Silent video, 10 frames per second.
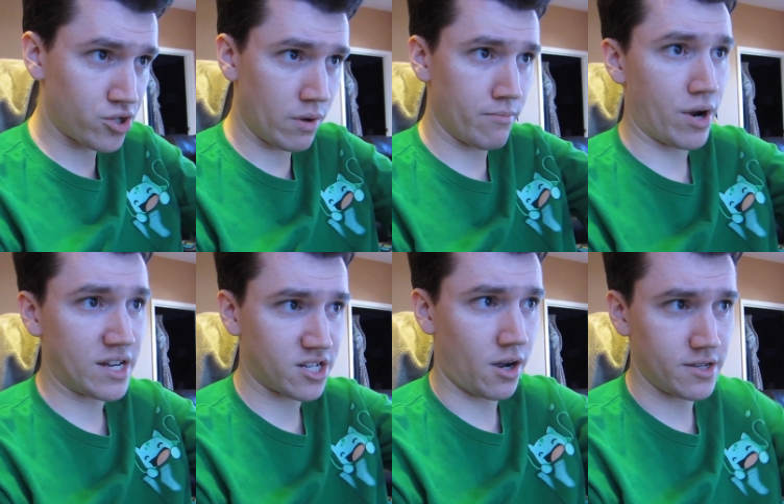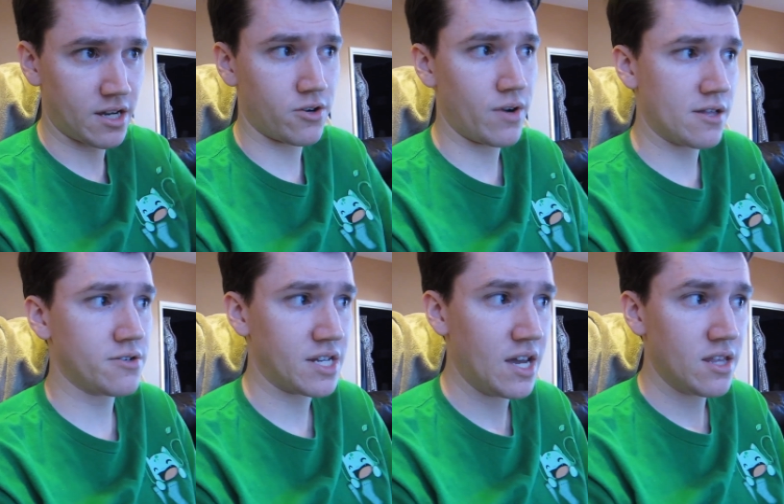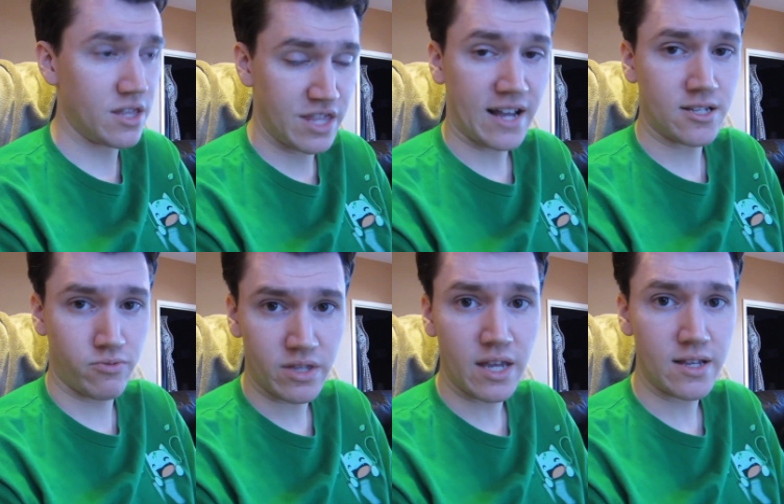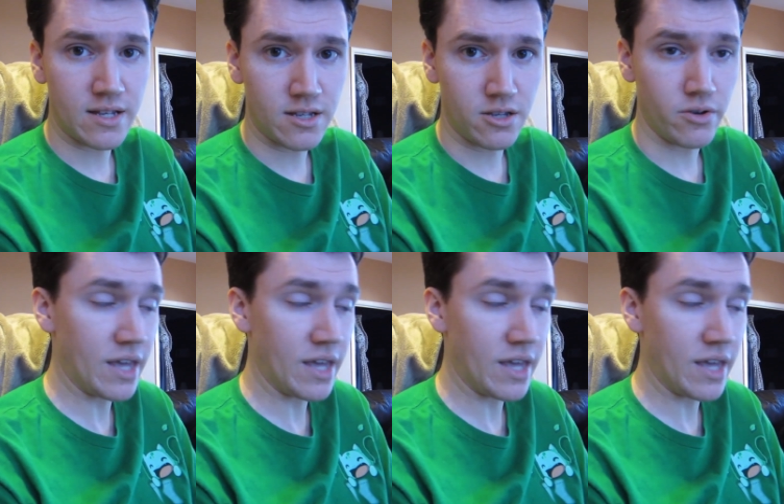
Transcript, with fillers: to embrace content creators, then that's what they need to do.